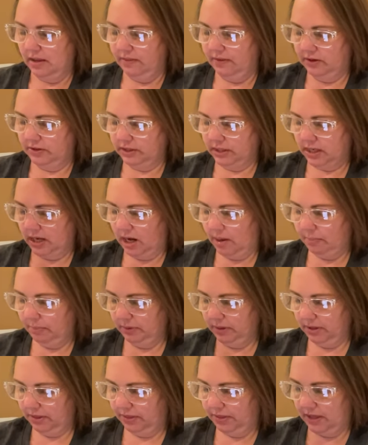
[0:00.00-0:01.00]
There's a
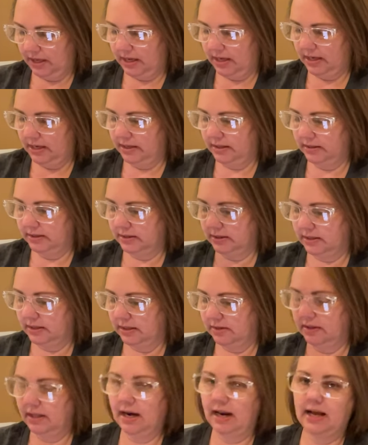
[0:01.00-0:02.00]
couple of things
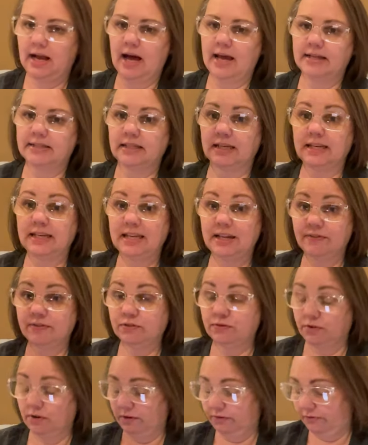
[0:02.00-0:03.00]
that I got as a gift
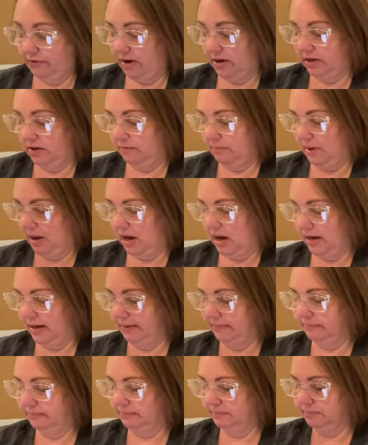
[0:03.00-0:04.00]
for a friend of
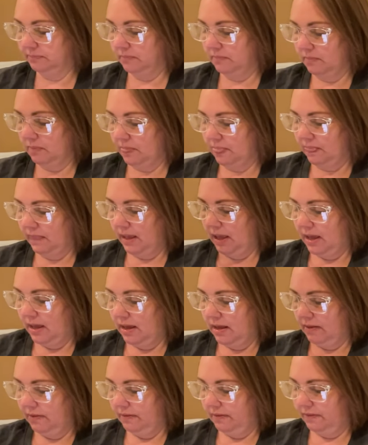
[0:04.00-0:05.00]
mine
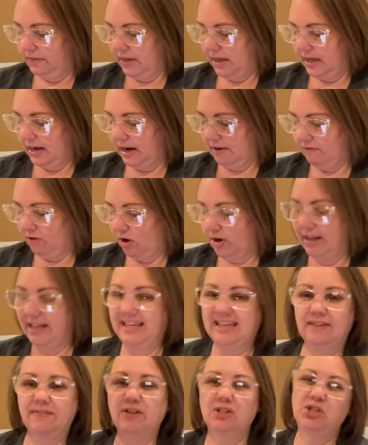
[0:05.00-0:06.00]
that I've already
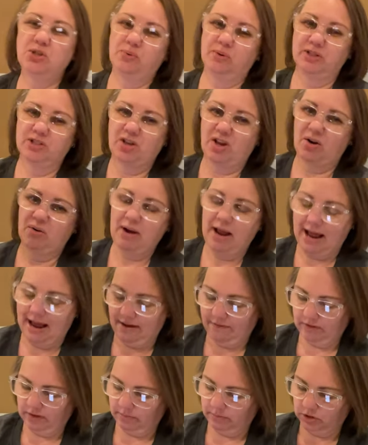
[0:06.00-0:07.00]
given to her, so I don't
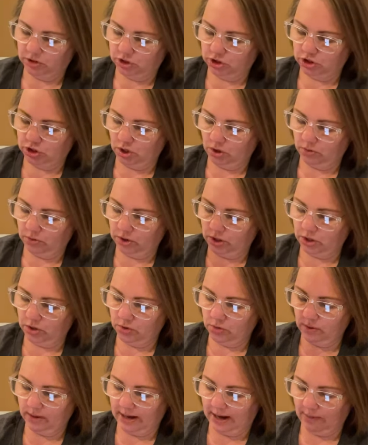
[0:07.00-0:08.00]
have them to show
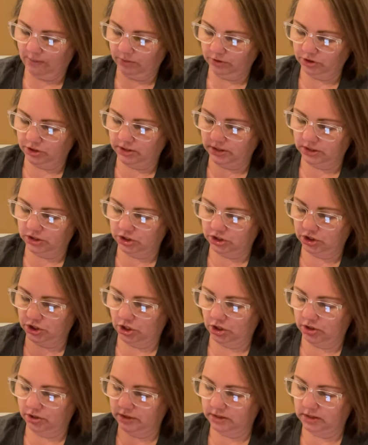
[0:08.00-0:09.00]
you, and I will just
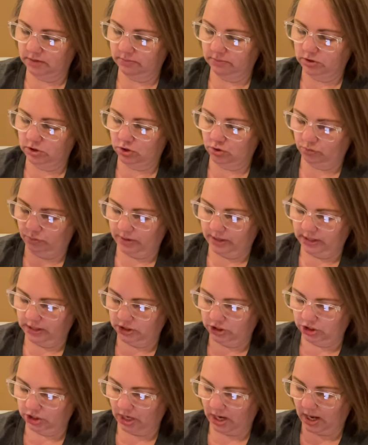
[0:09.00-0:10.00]
insert some
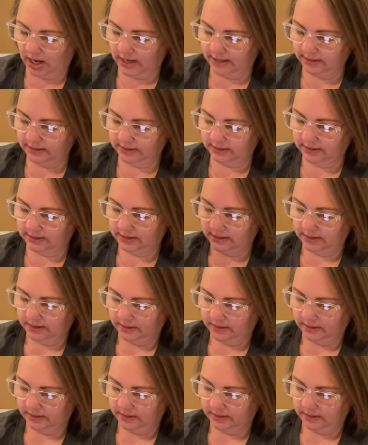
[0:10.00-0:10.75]
screenshots.